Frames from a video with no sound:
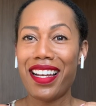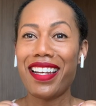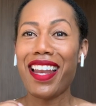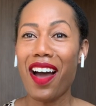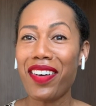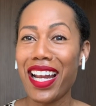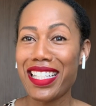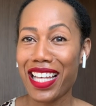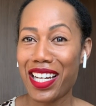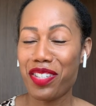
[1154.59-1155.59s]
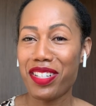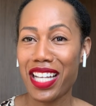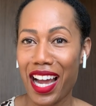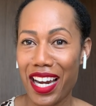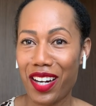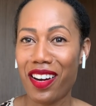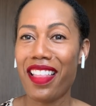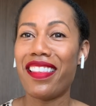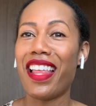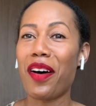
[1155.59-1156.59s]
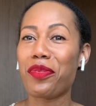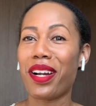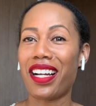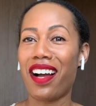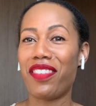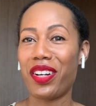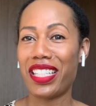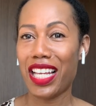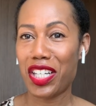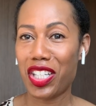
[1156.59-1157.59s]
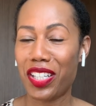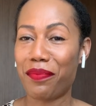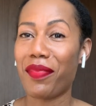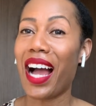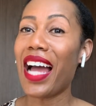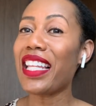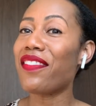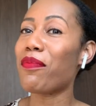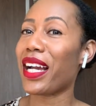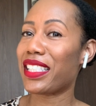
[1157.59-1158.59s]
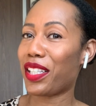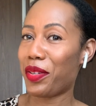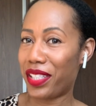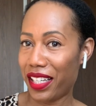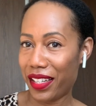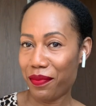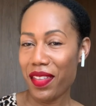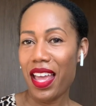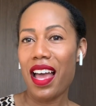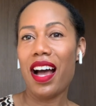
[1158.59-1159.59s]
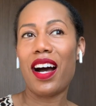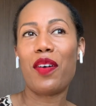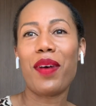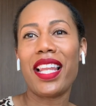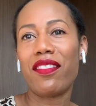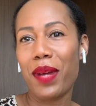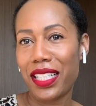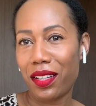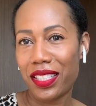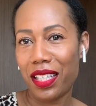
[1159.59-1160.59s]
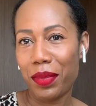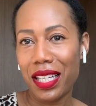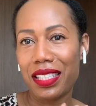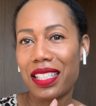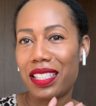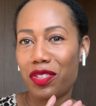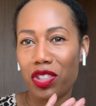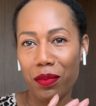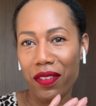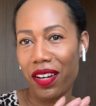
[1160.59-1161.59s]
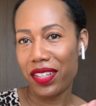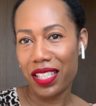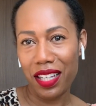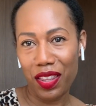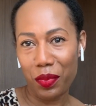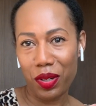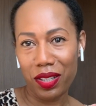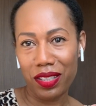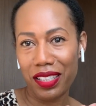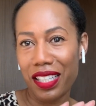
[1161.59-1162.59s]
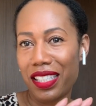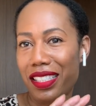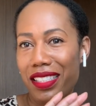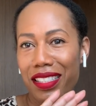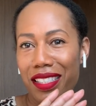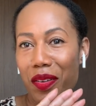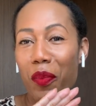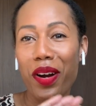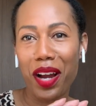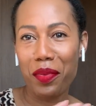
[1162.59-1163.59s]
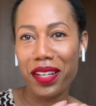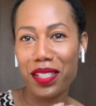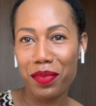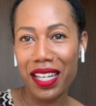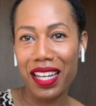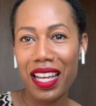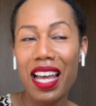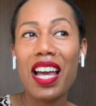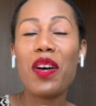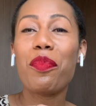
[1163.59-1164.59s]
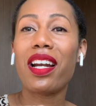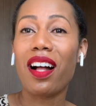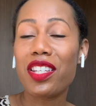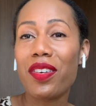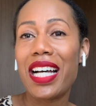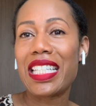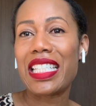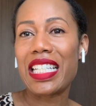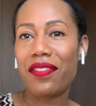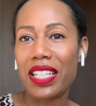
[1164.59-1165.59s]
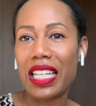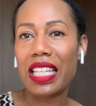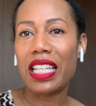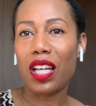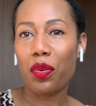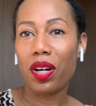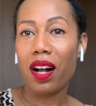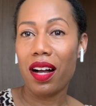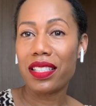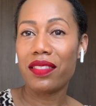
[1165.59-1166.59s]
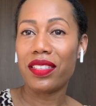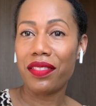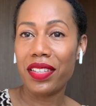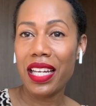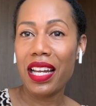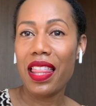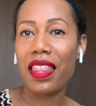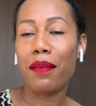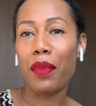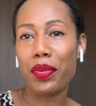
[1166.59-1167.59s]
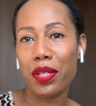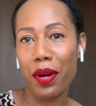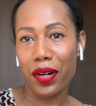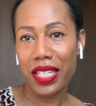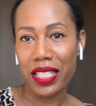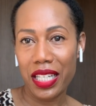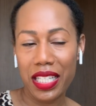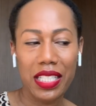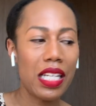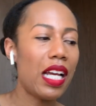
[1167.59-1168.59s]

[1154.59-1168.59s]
Now that I decided to retire, now's where I got very intentional. I live in Mexico City. I live in Mexico City because it's truly my favorite city in the world. It is where I want to be, but it also has a significantly lower cost of living than most American cities.